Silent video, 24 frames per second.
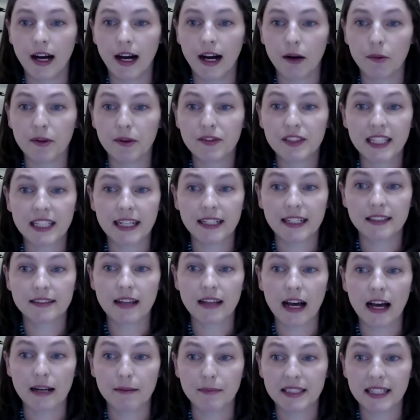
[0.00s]
We've seen
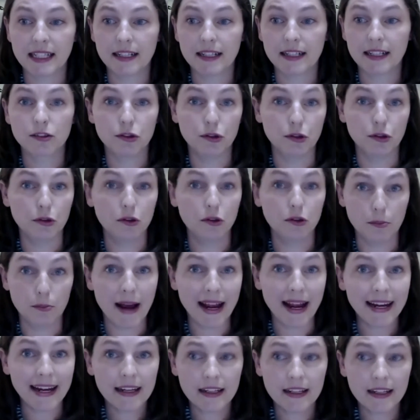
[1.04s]
asylum seekers who
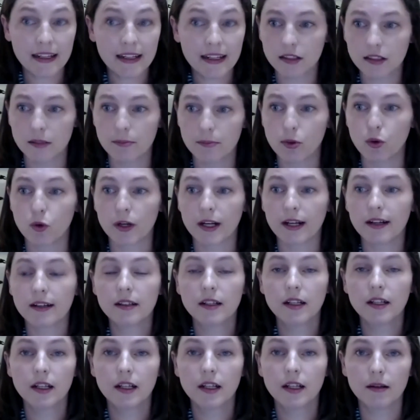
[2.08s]
make it to the border,
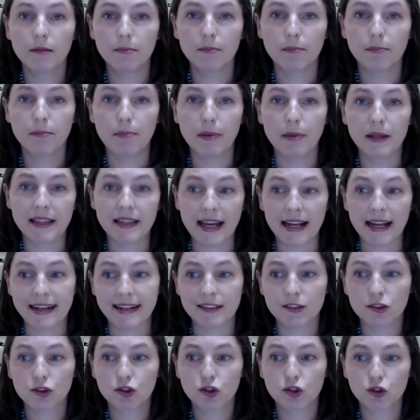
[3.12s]
but then
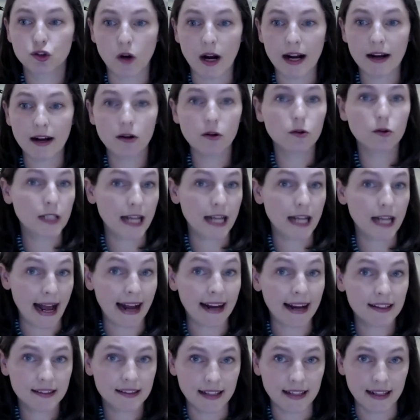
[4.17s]
struggle to
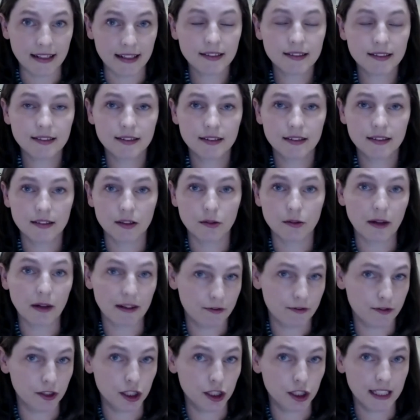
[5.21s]
access the
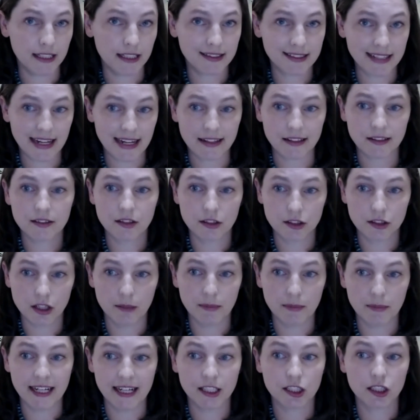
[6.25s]
refugee status
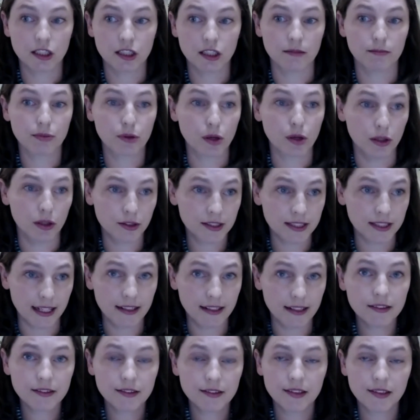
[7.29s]
determination
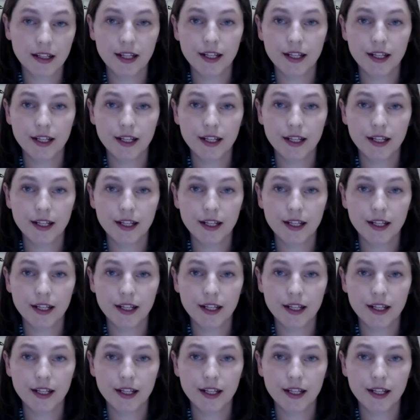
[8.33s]
process